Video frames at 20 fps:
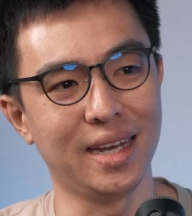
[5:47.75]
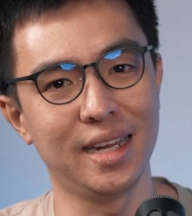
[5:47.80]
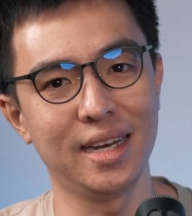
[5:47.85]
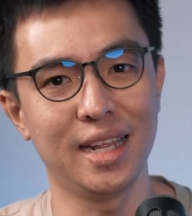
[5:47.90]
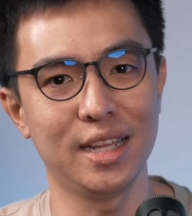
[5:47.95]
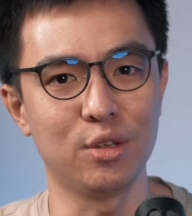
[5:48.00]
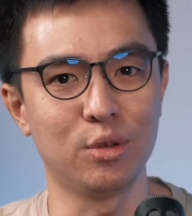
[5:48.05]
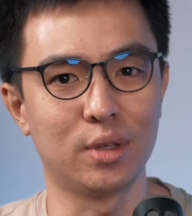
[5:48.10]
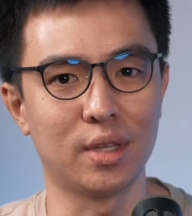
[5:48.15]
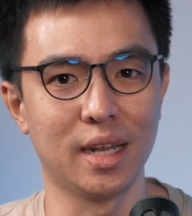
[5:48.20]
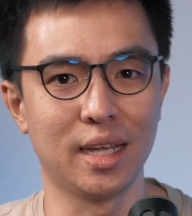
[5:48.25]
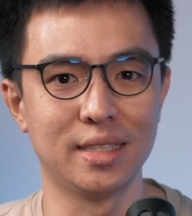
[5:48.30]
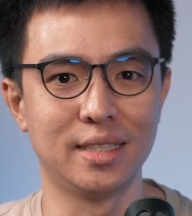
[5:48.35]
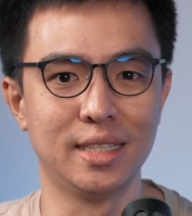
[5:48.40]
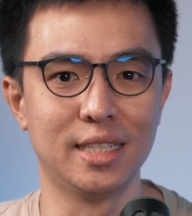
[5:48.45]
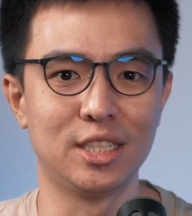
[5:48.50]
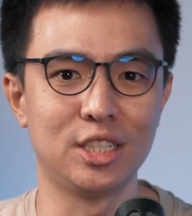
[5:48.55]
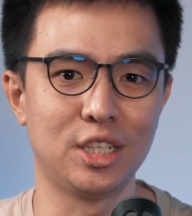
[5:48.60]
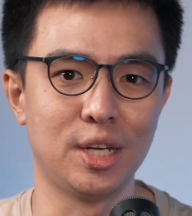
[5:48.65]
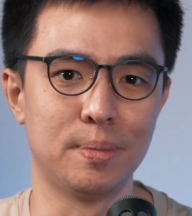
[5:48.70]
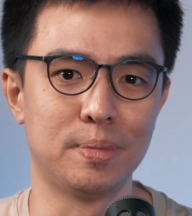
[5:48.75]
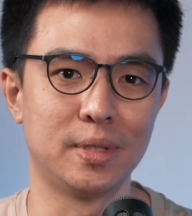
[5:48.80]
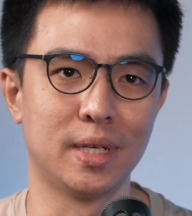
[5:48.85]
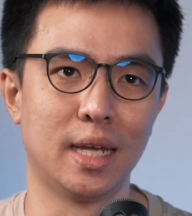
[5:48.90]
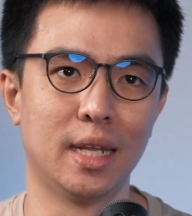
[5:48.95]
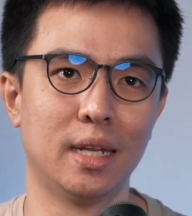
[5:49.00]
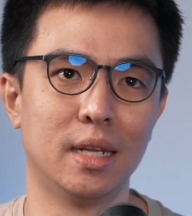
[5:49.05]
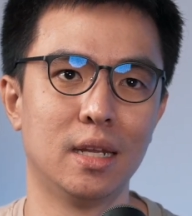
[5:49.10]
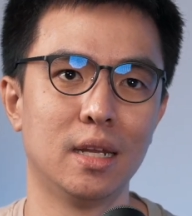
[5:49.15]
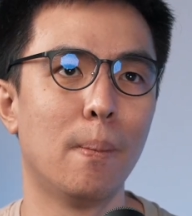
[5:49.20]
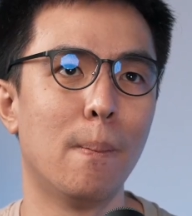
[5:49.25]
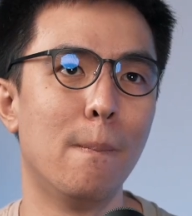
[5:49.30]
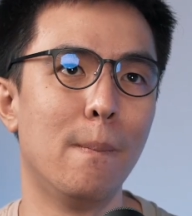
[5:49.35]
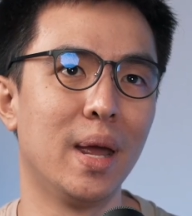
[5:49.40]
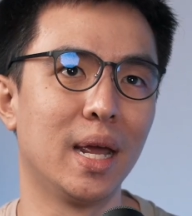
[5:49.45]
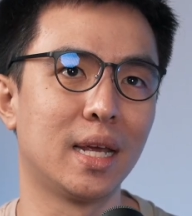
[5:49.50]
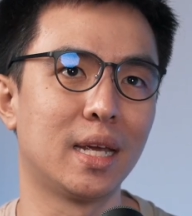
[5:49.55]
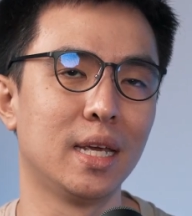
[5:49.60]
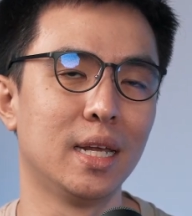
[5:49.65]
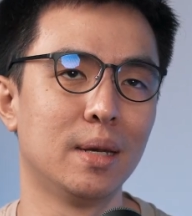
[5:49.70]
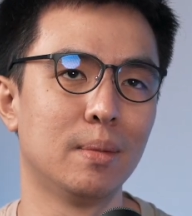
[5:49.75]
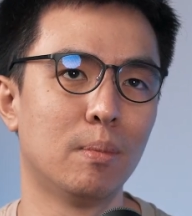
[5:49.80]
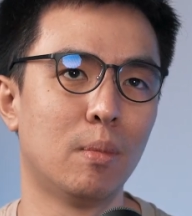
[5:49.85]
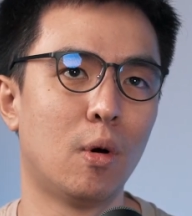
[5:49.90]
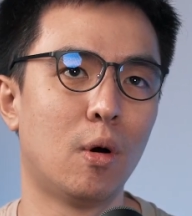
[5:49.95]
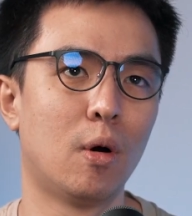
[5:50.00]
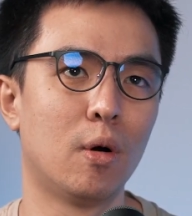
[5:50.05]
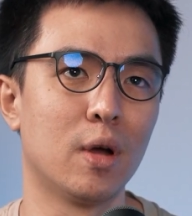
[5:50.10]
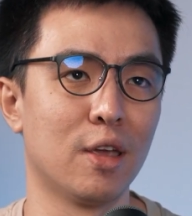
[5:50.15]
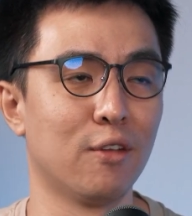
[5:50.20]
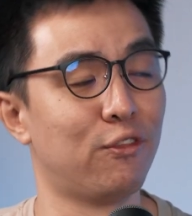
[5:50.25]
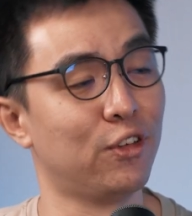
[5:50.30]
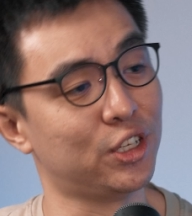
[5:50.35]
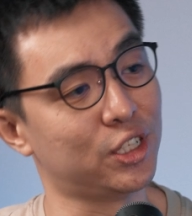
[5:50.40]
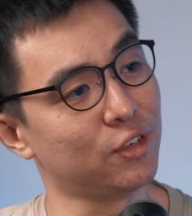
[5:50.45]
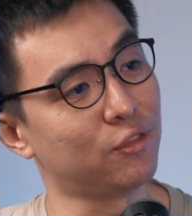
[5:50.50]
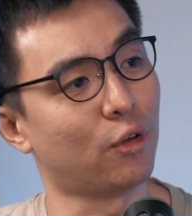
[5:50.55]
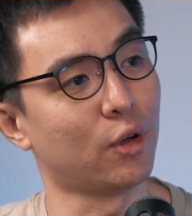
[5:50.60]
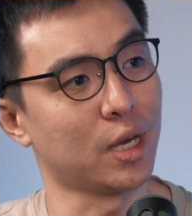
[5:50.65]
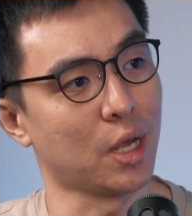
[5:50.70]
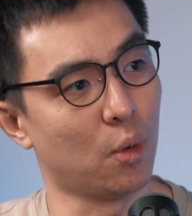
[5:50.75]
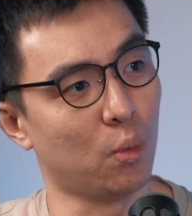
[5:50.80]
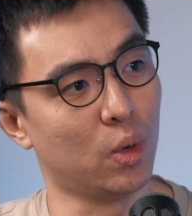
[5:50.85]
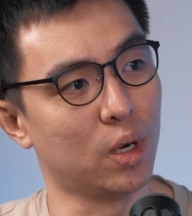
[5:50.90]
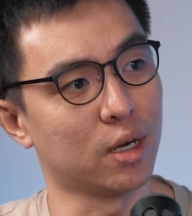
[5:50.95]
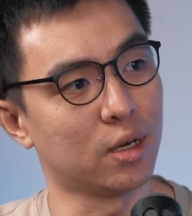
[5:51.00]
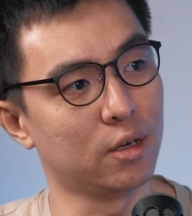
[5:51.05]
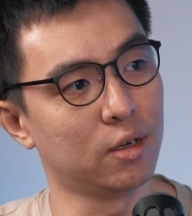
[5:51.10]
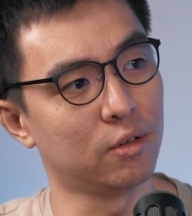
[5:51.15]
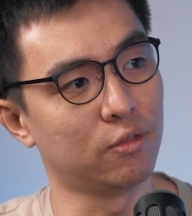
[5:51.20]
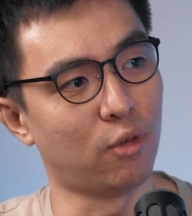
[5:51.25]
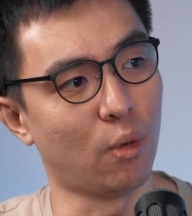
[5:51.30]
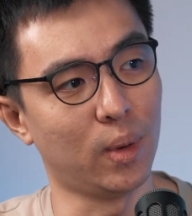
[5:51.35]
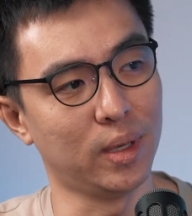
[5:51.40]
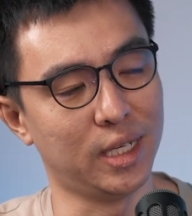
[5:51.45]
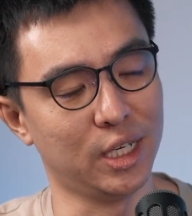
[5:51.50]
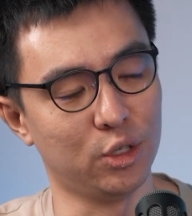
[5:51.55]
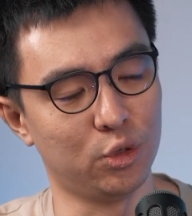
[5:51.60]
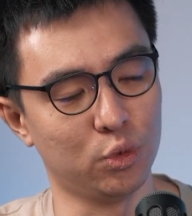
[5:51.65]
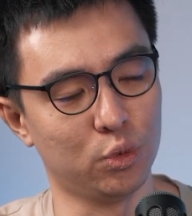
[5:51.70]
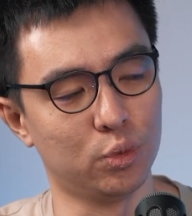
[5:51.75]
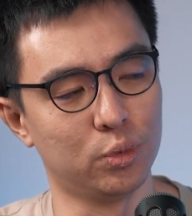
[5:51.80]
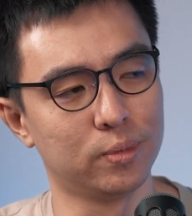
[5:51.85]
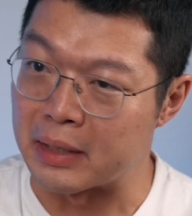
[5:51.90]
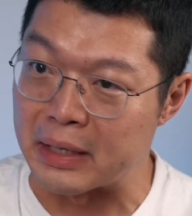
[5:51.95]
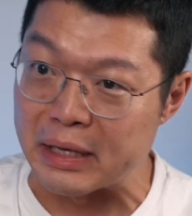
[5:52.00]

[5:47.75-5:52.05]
they then utilize these chips and make it more efficient for their work, for what they do?